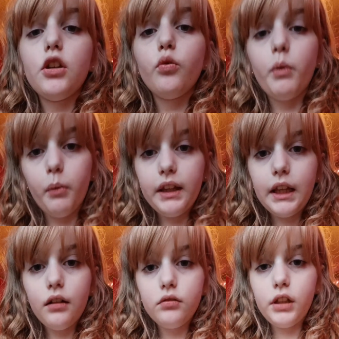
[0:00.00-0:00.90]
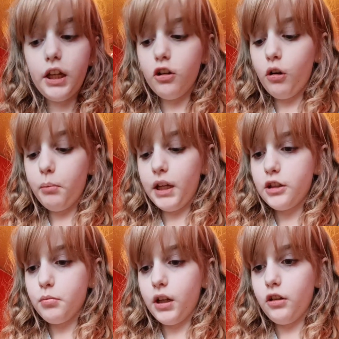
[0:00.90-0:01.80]
We went down in our
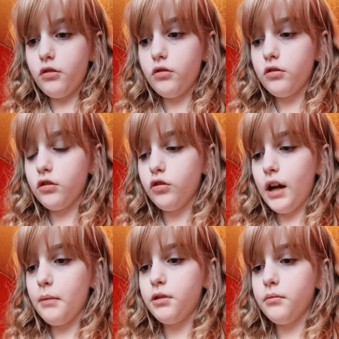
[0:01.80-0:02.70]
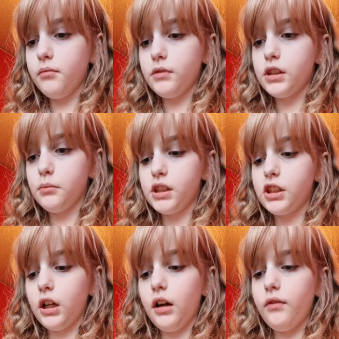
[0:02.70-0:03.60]
basement grabbed some
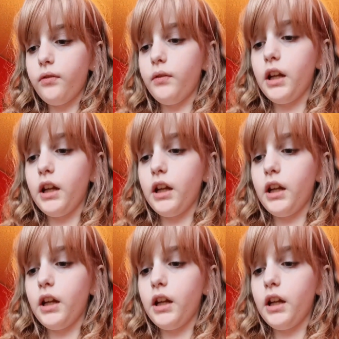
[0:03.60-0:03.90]
stuff,